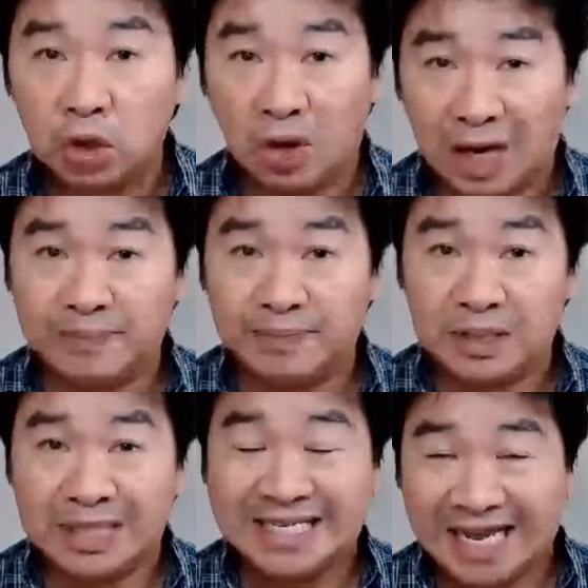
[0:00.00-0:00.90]
up to
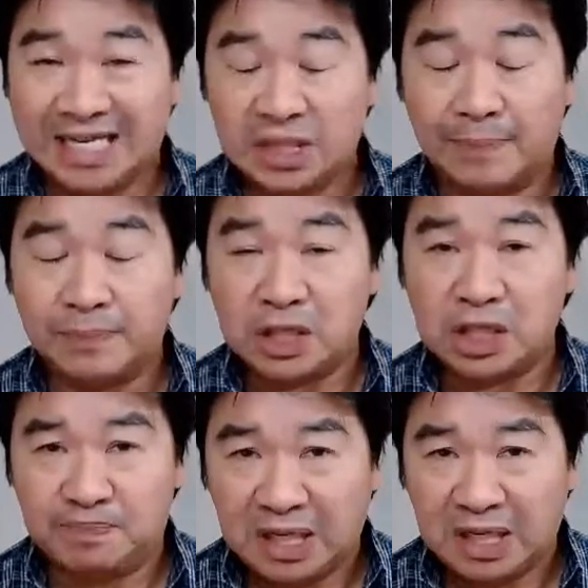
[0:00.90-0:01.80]
date, up to
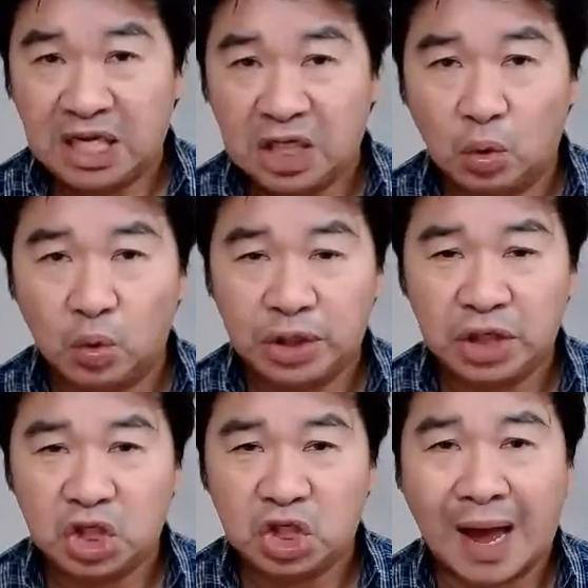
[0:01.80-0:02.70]
speed with the
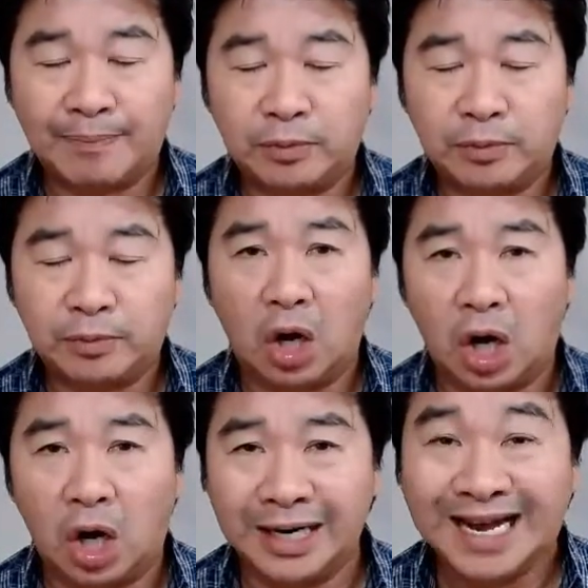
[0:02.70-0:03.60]
chapter
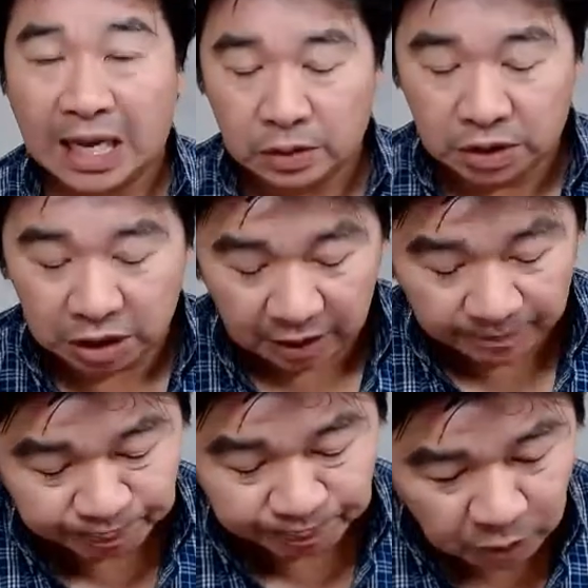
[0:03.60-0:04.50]
on accounting.
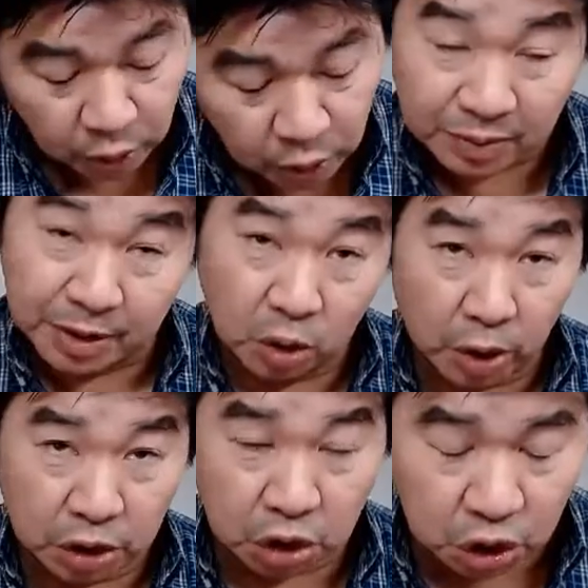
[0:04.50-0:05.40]
What are some of the
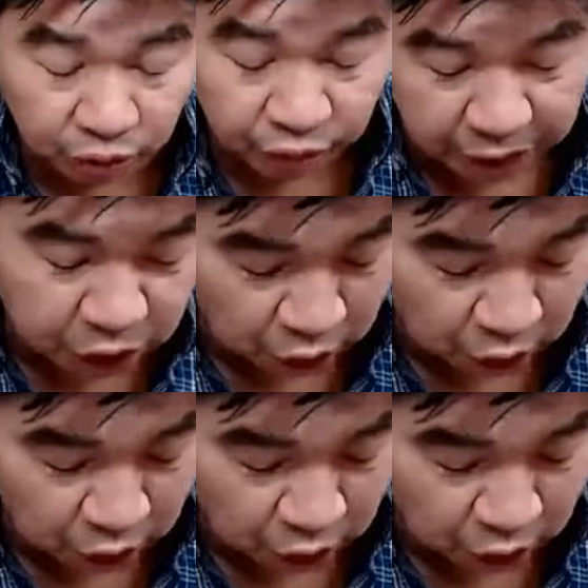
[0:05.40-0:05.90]
questions you'll run into?